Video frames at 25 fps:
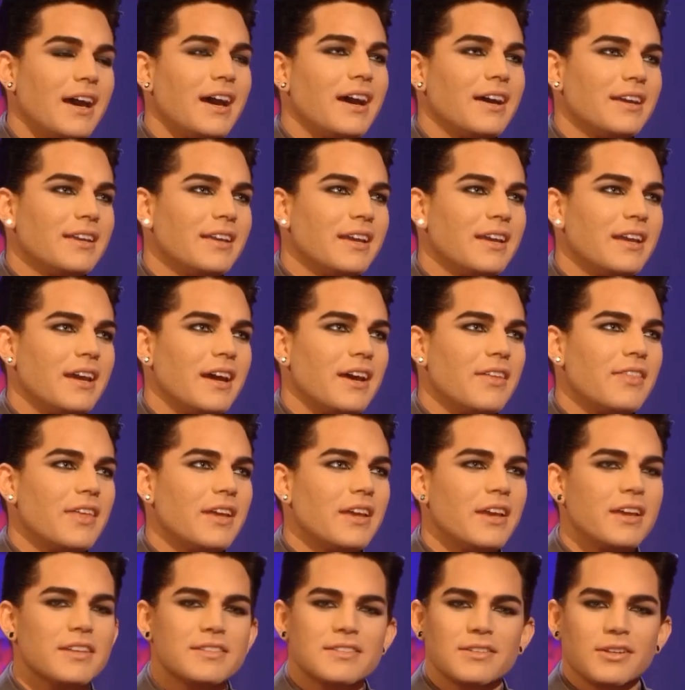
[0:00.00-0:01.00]

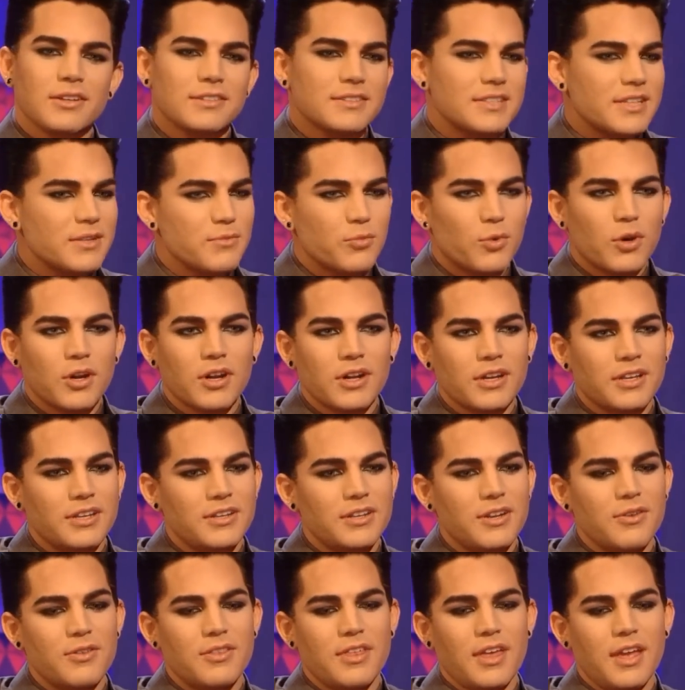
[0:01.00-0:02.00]
It's all teamwork.
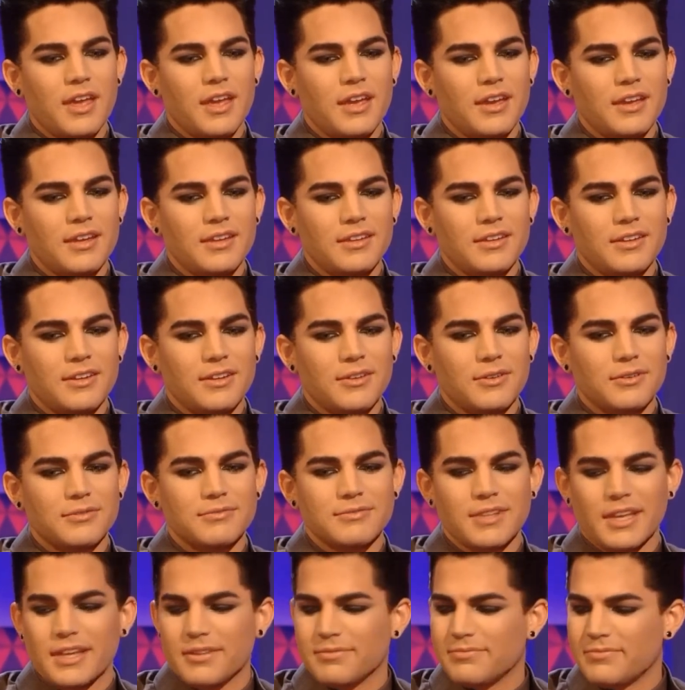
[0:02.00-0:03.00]

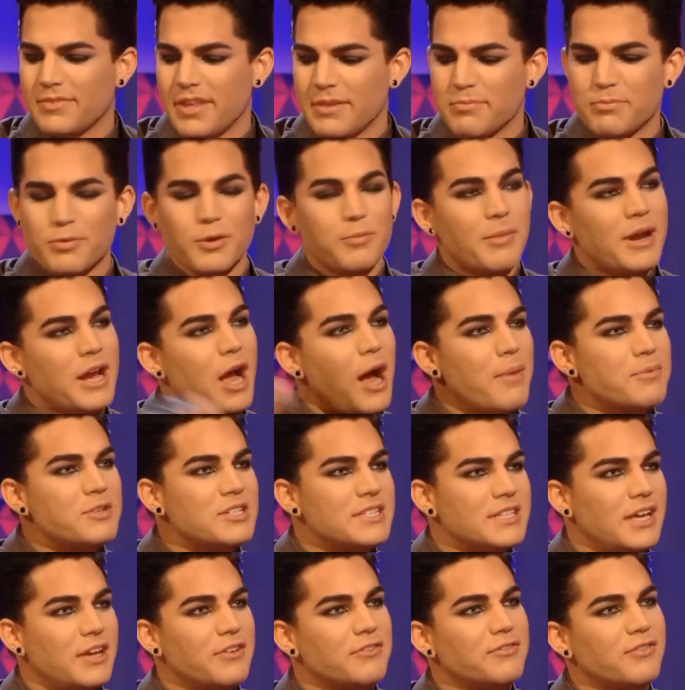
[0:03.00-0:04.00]
They put my
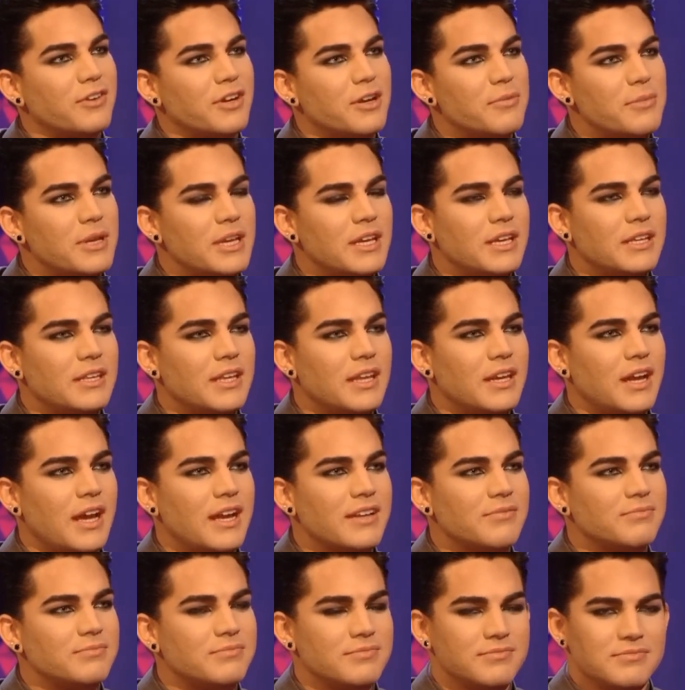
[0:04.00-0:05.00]
options out in front of me, and then
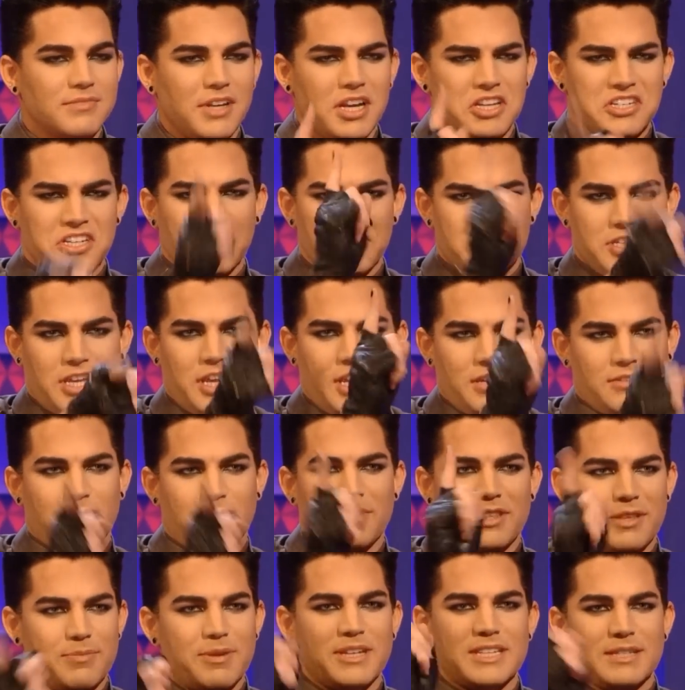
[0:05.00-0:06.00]
I dictate
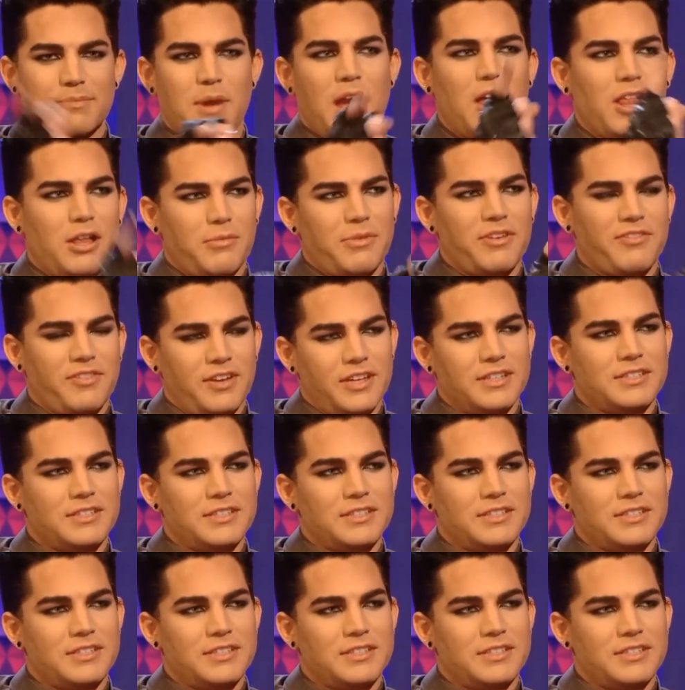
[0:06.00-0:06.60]
with a big smile on my face.